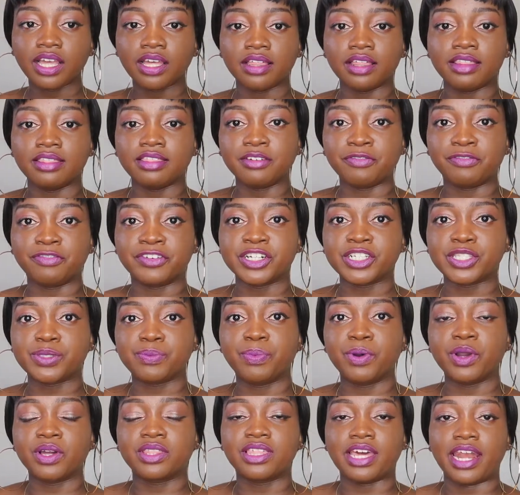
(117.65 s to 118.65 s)
the first
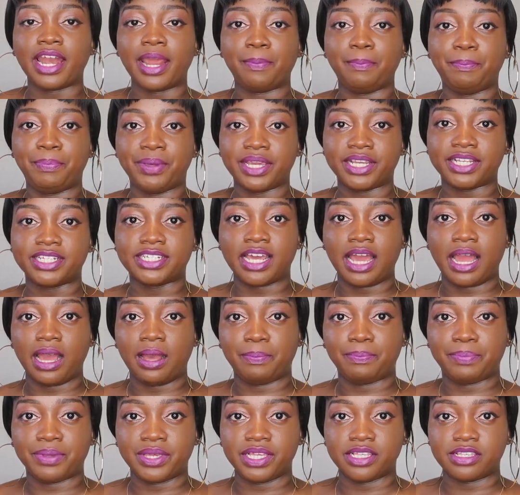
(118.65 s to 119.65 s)
book that I picked
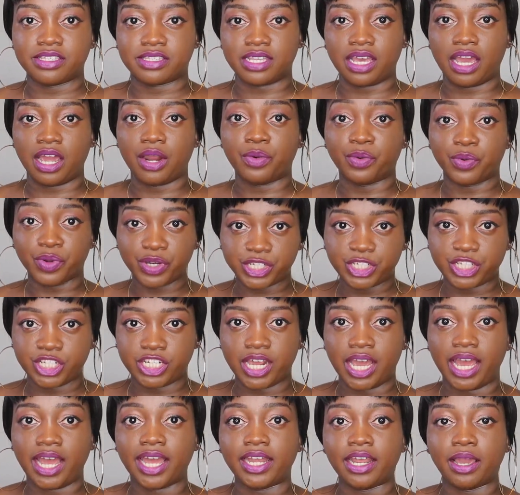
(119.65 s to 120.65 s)
up is Rich
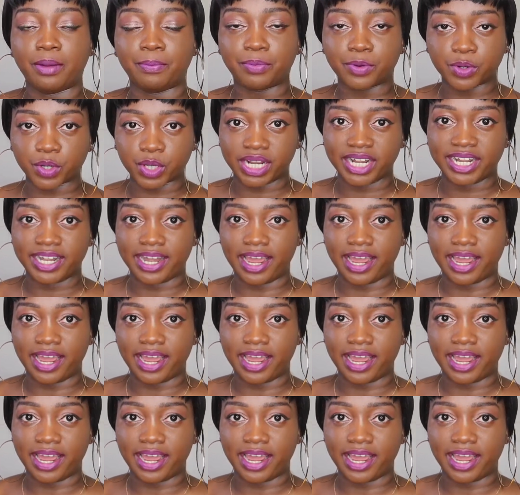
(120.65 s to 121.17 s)
Dad Poor